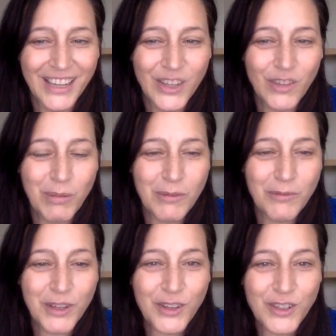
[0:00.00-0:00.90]
You've been
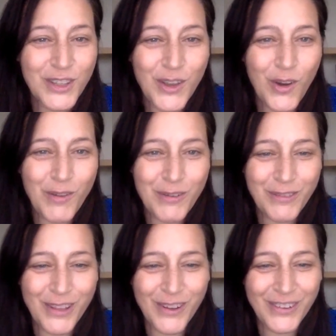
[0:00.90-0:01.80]
filled to the
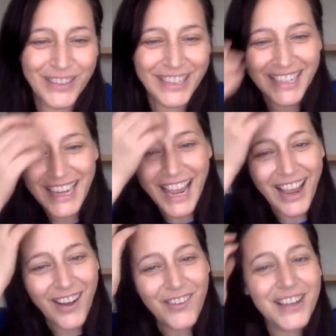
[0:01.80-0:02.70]
overflow.
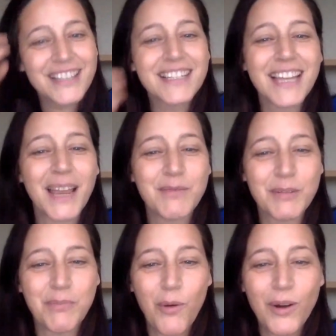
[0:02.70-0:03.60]
Now is the time
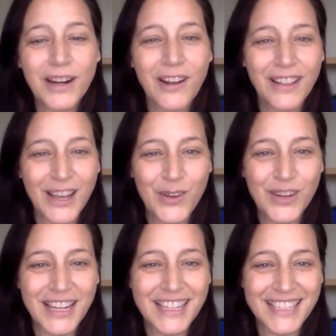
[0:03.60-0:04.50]
to pour it all
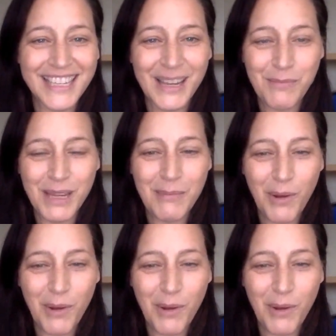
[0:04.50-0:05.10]
out and see me